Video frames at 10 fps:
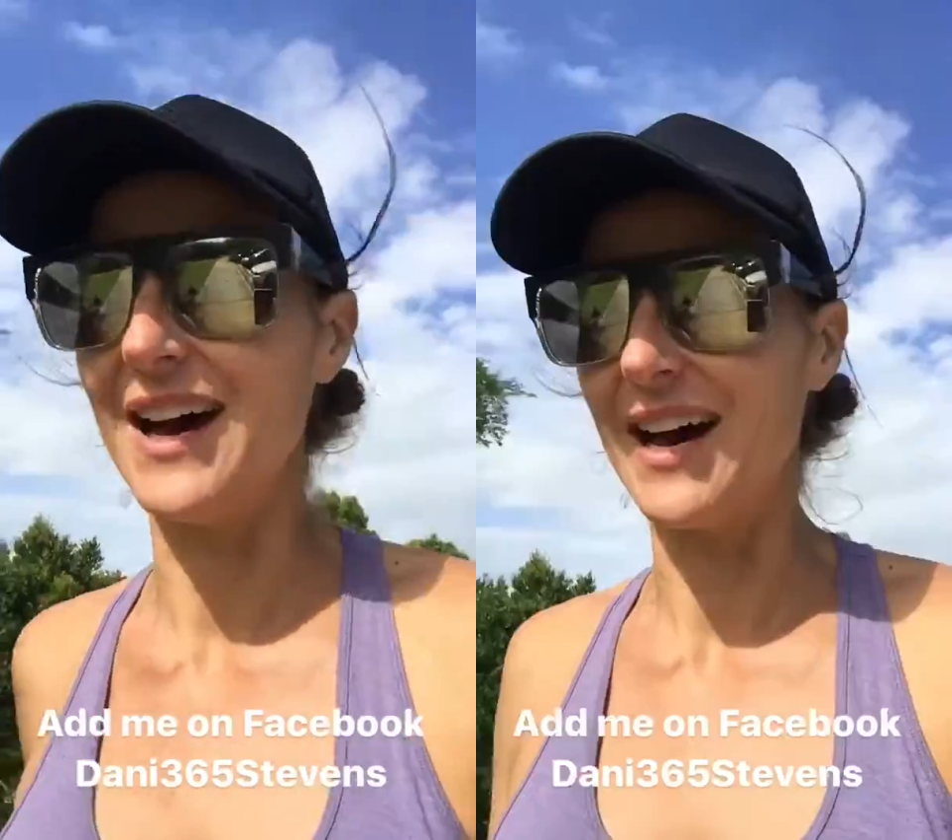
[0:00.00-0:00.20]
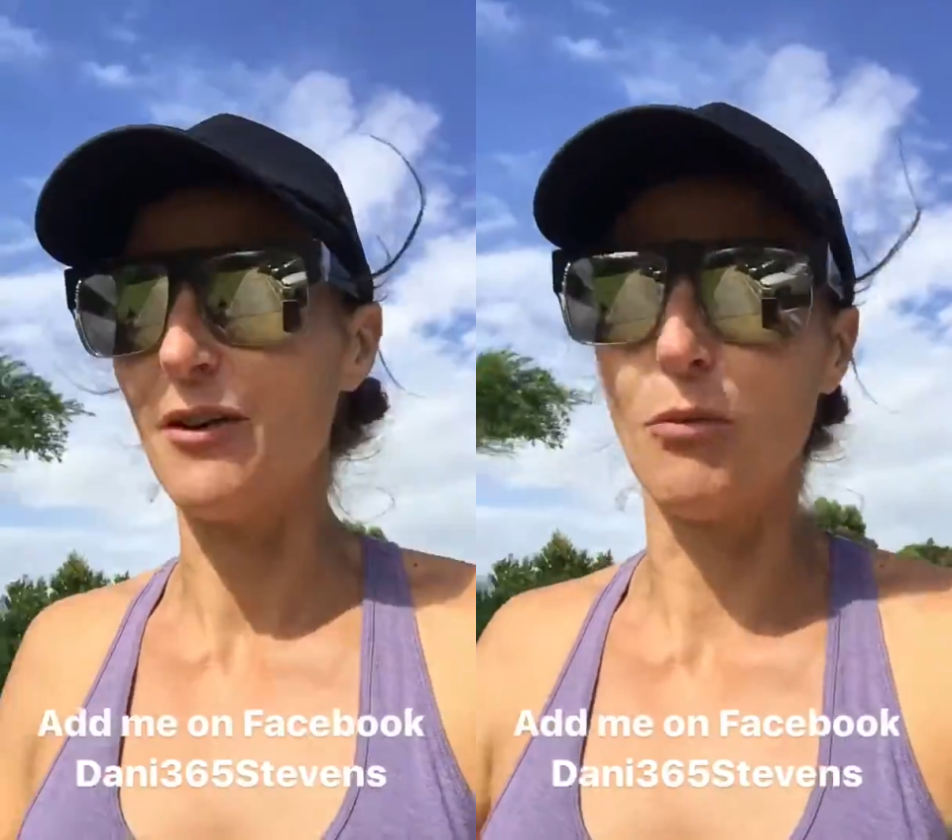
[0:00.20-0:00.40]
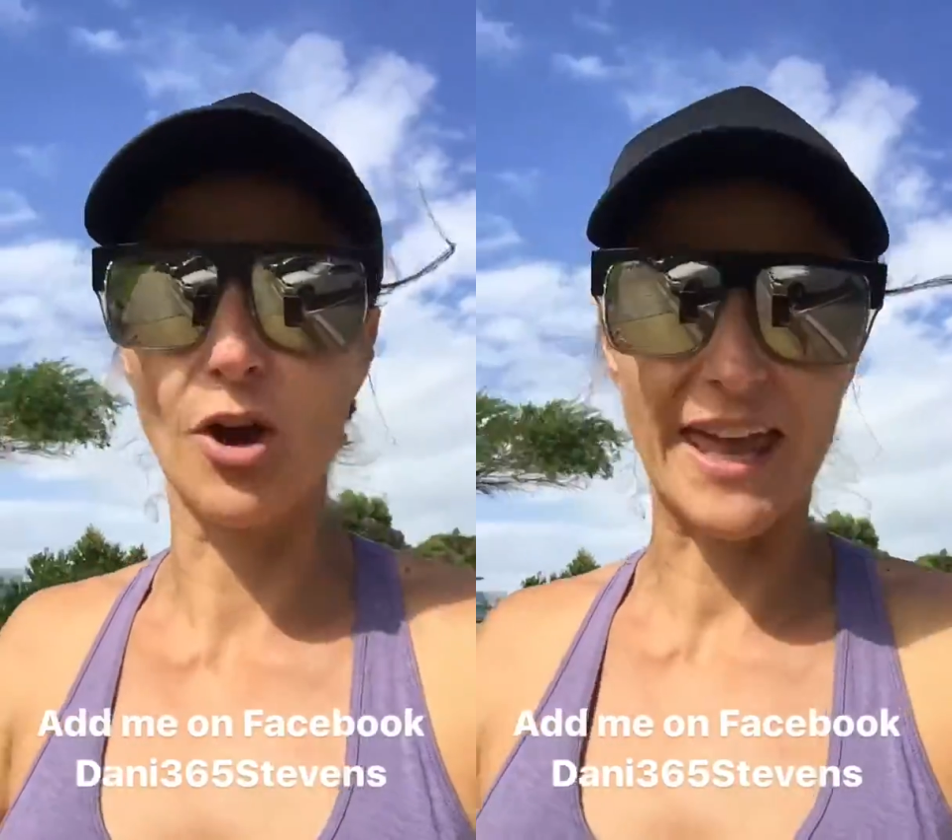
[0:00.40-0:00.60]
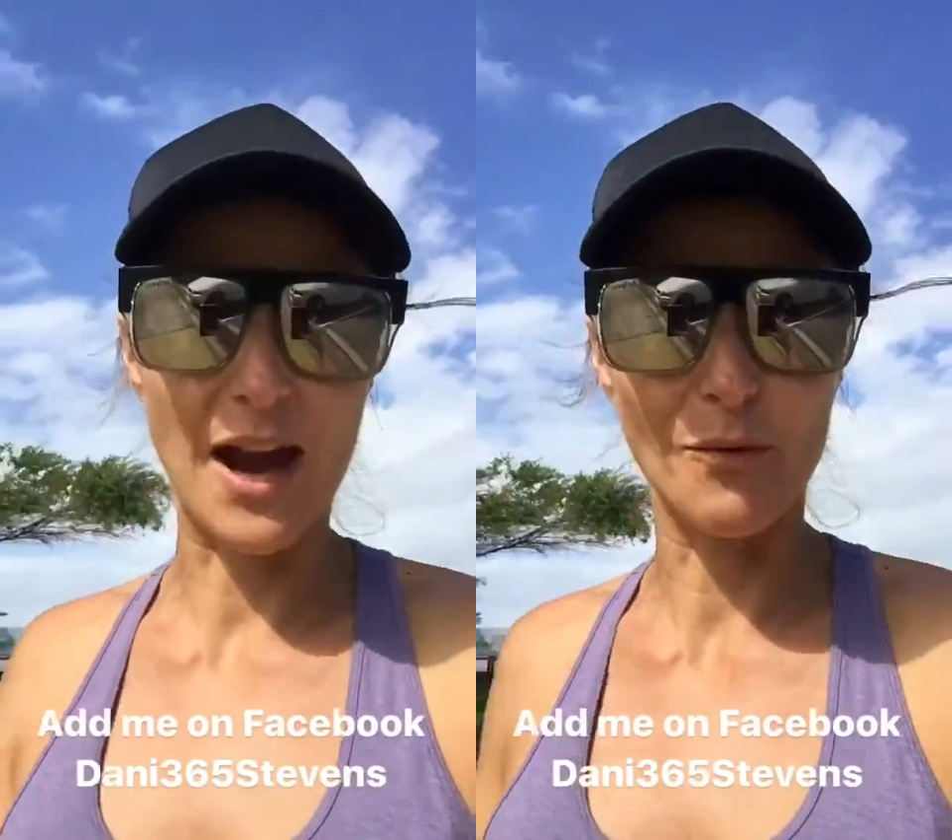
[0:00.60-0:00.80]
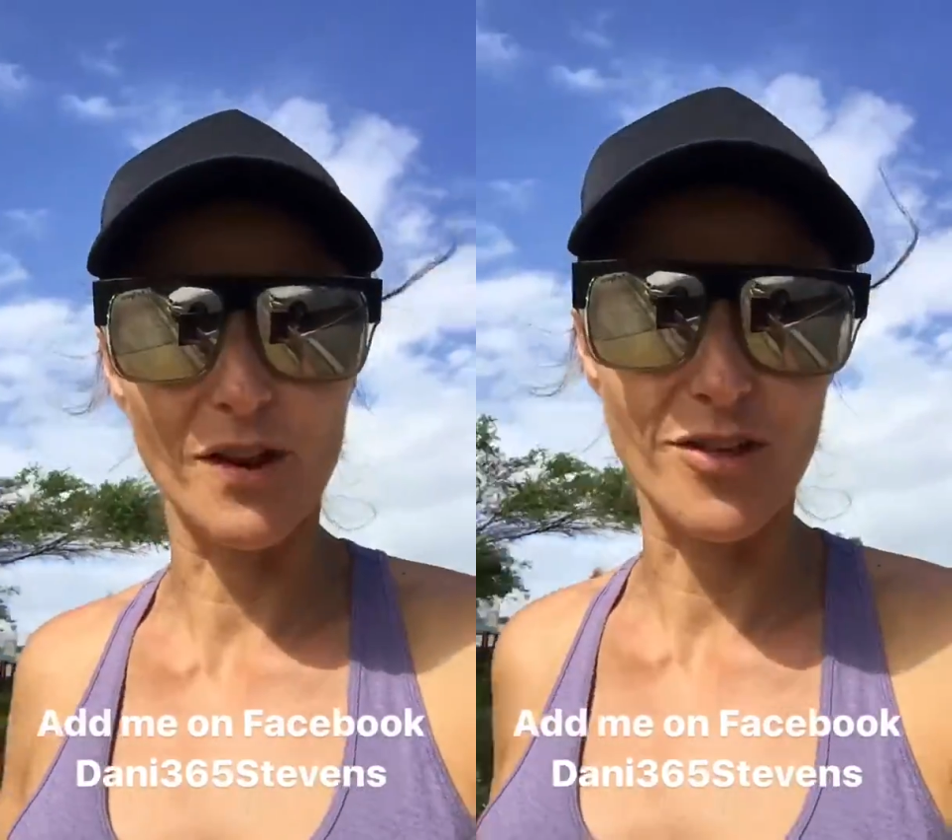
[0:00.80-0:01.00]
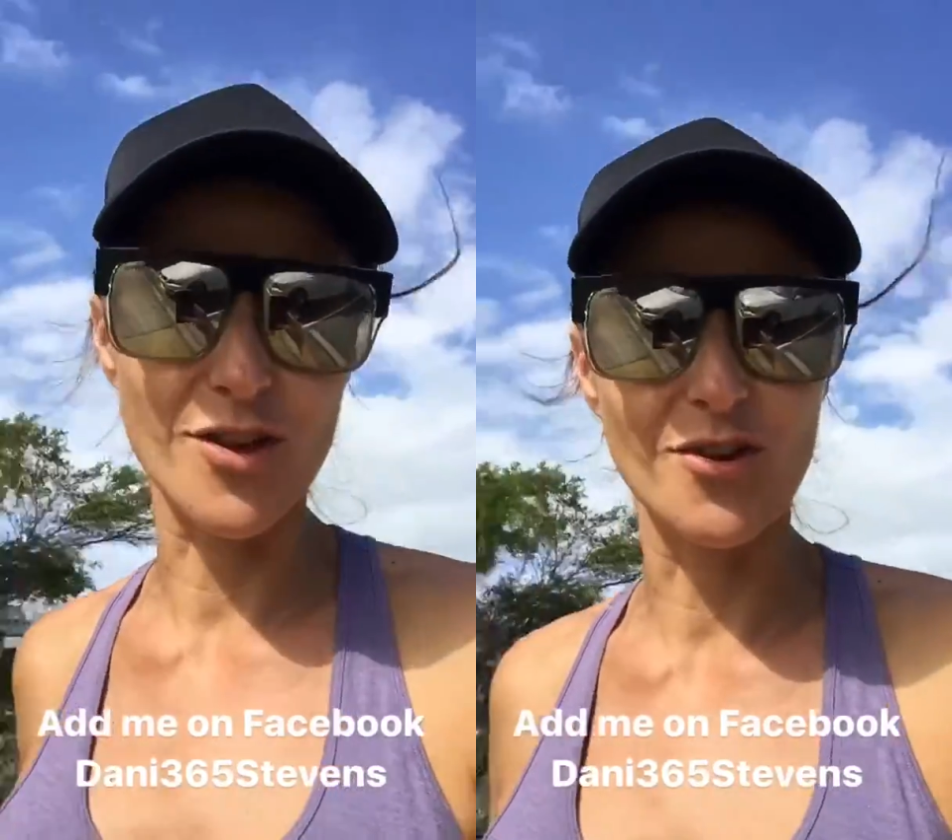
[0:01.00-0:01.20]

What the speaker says: work out with you.